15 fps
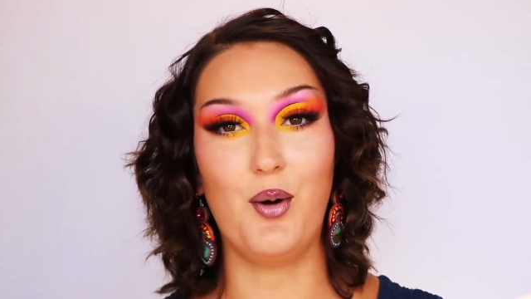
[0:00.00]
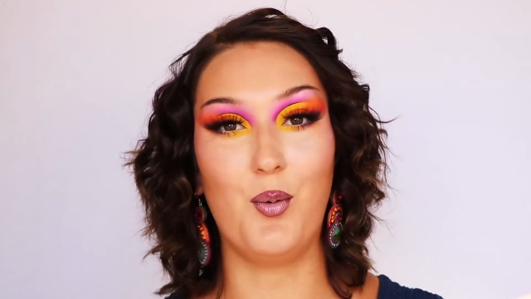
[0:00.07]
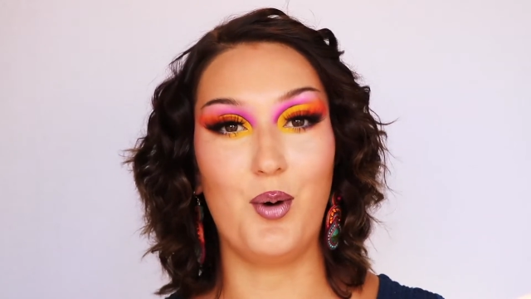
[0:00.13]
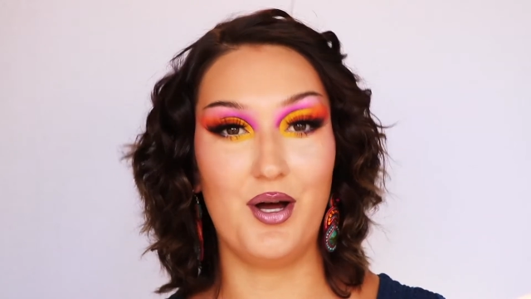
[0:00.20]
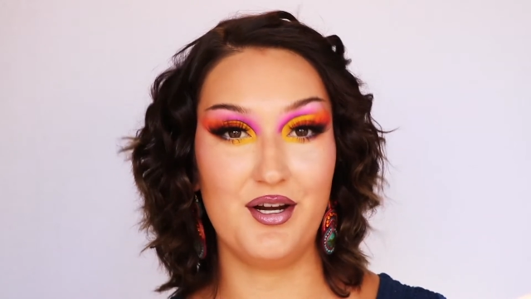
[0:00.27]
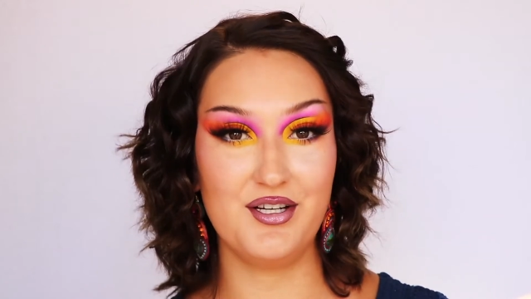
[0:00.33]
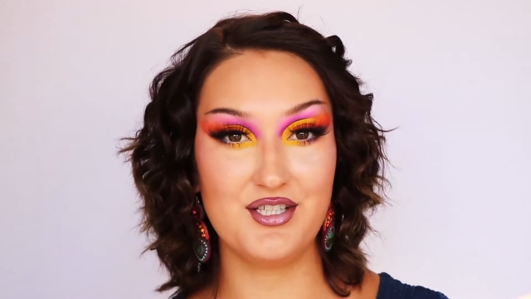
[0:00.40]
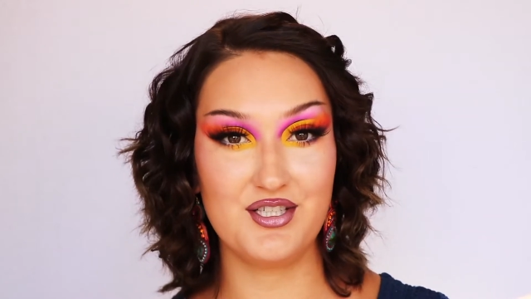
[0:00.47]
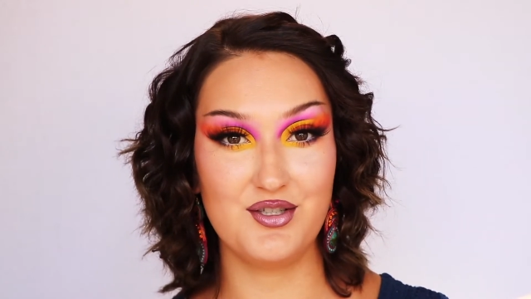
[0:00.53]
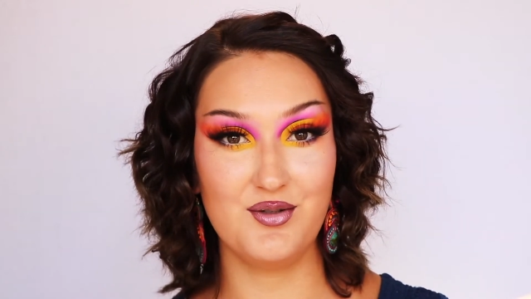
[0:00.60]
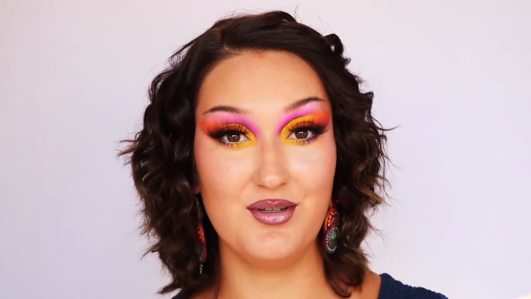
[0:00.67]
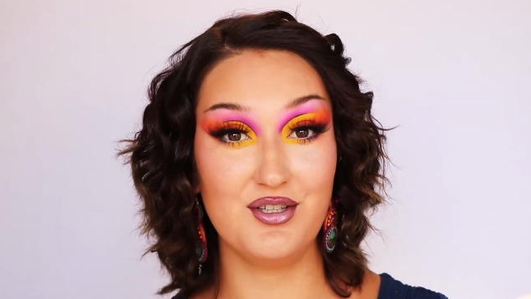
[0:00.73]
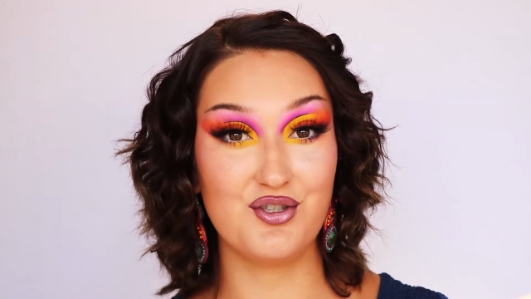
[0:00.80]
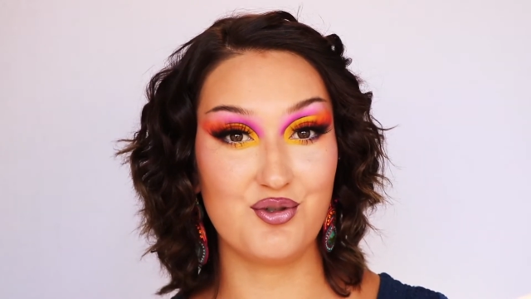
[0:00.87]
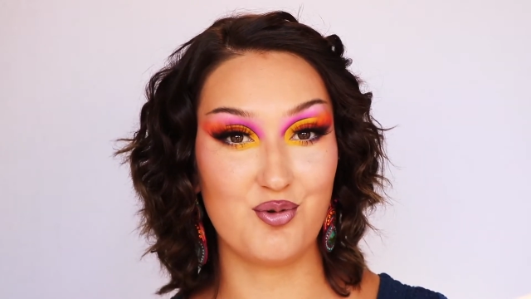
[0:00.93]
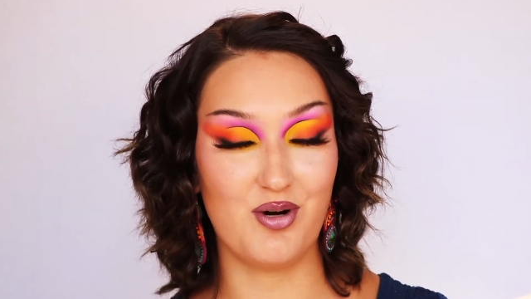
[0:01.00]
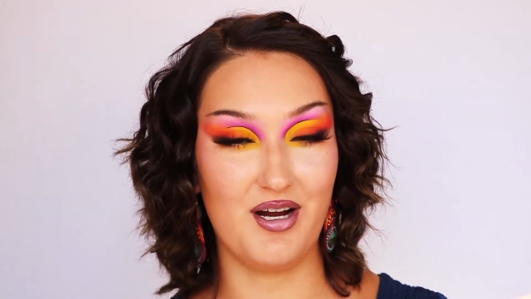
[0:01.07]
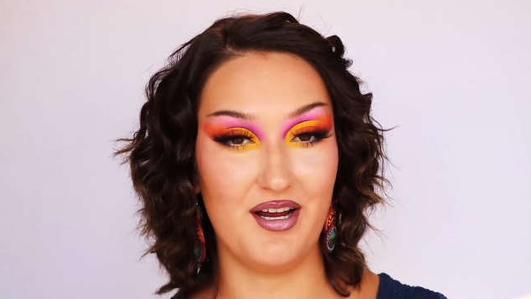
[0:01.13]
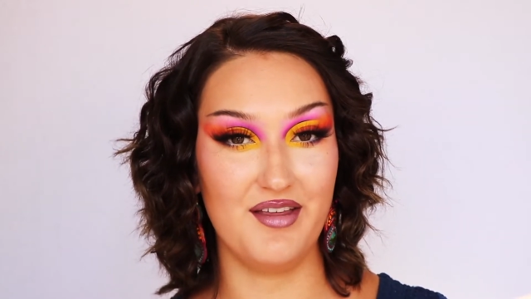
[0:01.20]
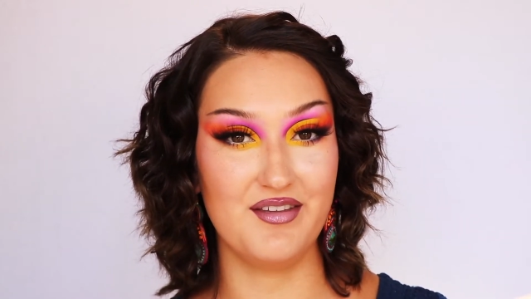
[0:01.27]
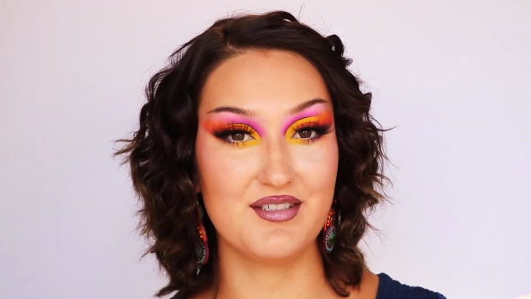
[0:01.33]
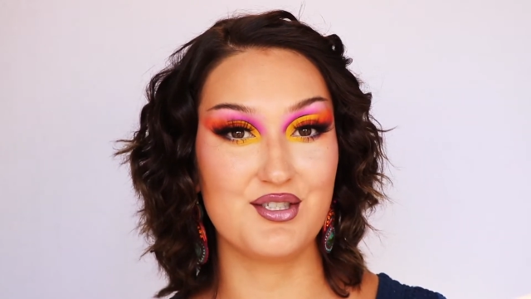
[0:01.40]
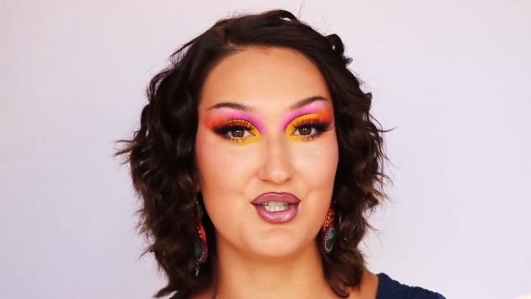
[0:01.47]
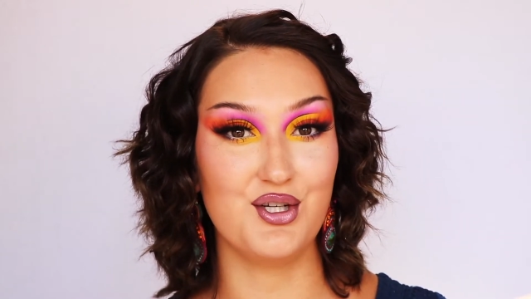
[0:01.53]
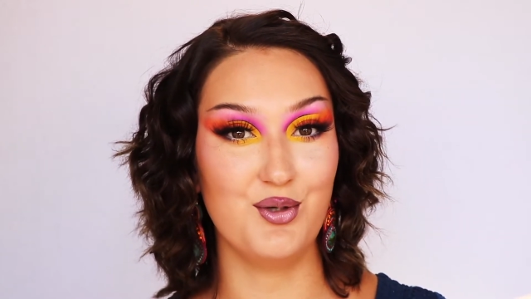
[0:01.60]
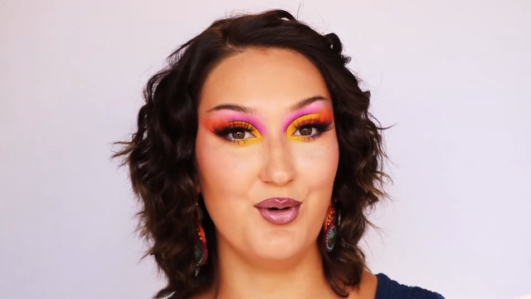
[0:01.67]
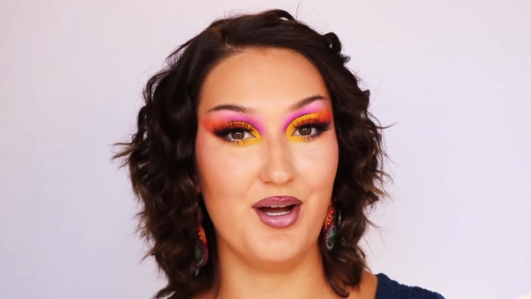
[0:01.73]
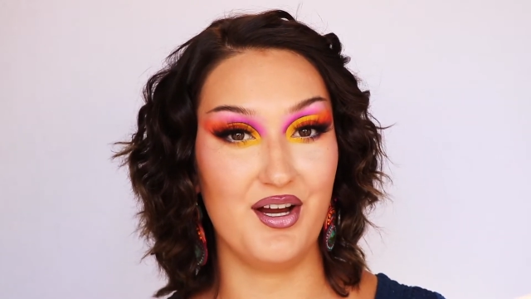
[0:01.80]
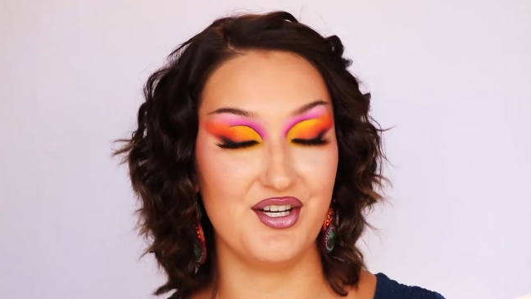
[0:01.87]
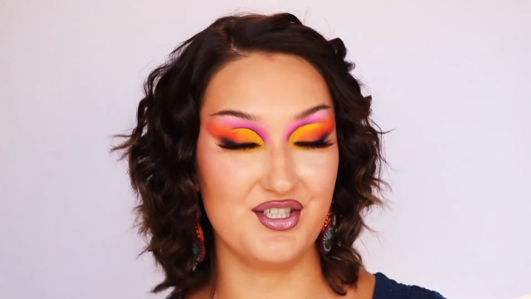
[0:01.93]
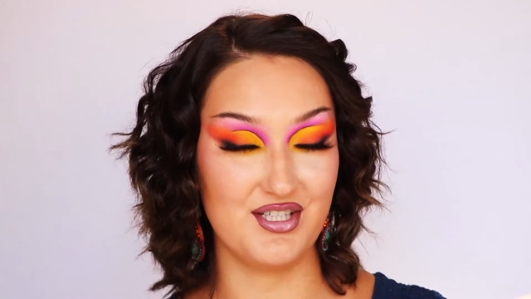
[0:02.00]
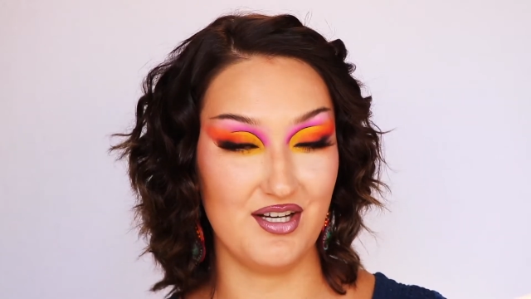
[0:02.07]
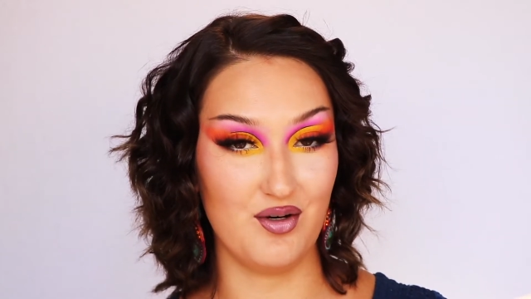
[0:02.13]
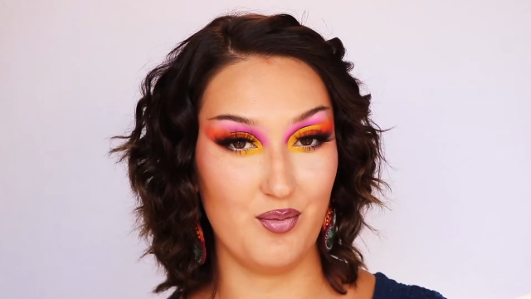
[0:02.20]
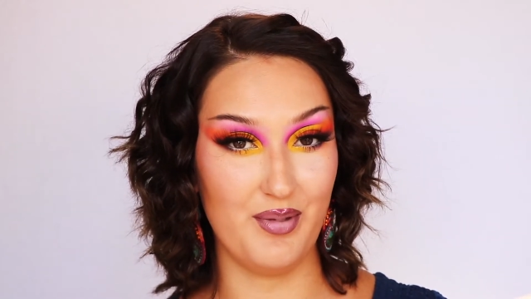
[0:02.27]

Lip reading: wanted to try this new eyeshadow